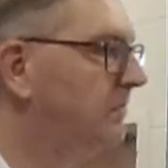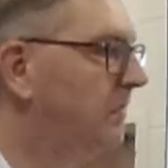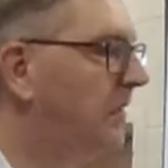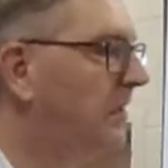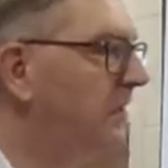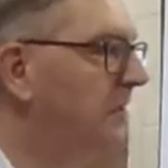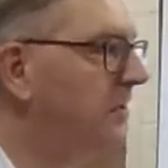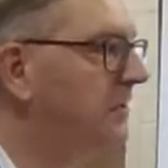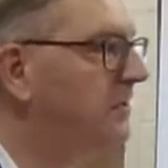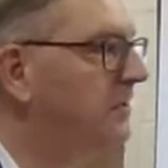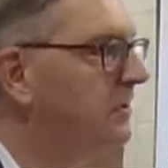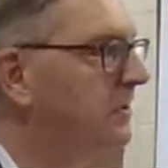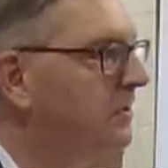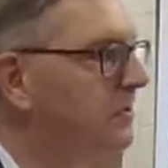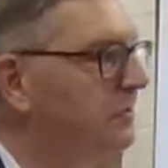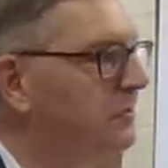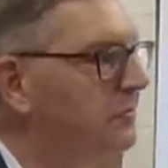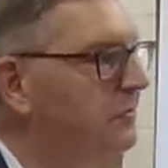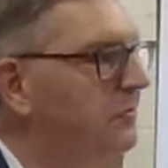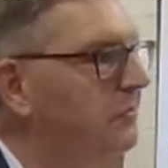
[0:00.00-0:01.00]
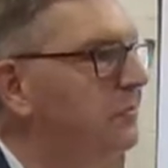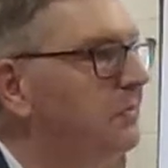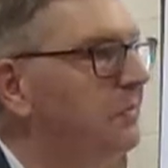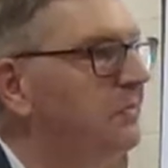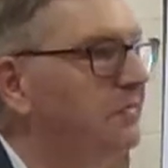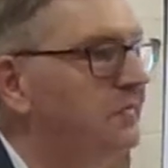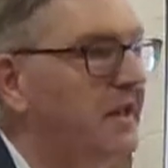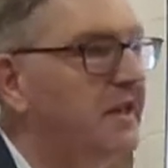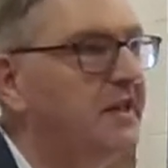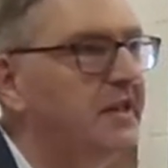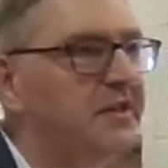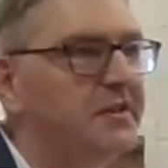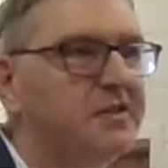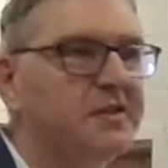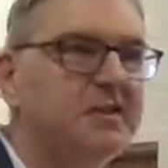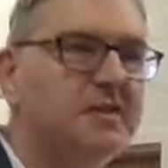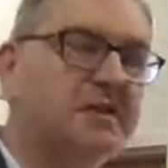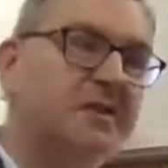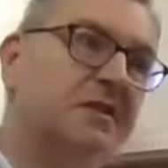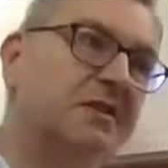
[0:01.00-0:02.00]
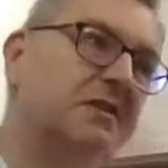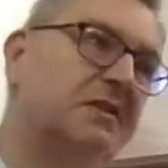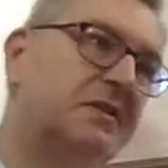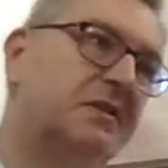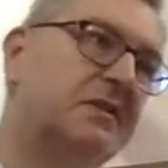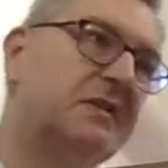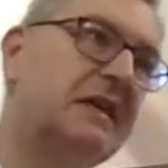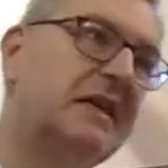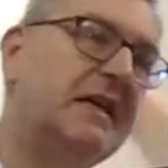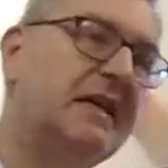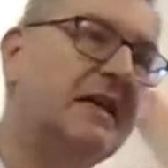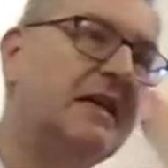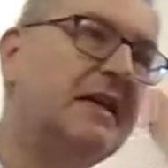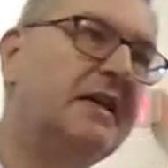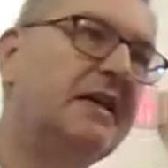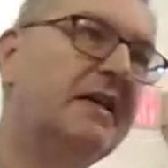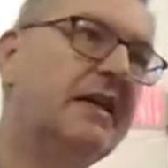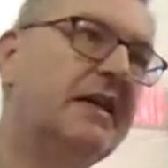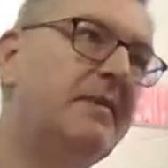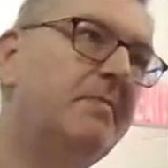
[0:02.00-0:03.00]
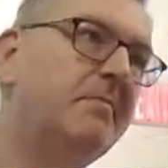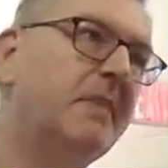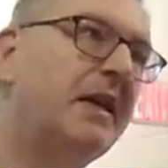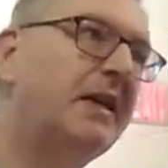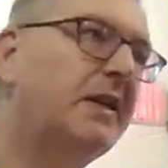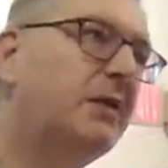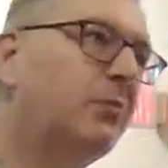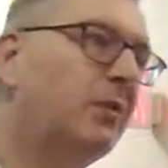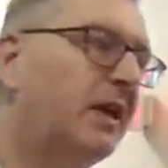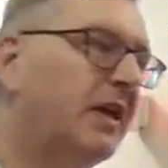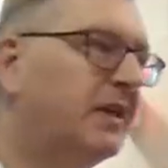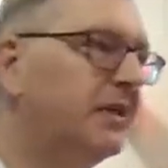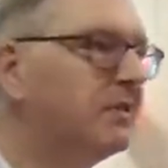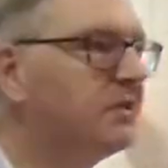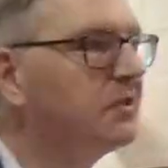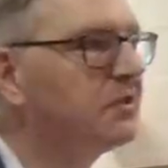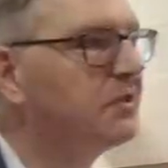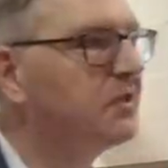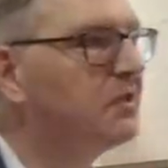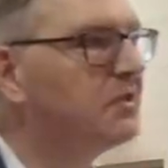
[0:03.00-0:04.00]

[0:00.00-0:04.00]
by to Venice. This is in many ways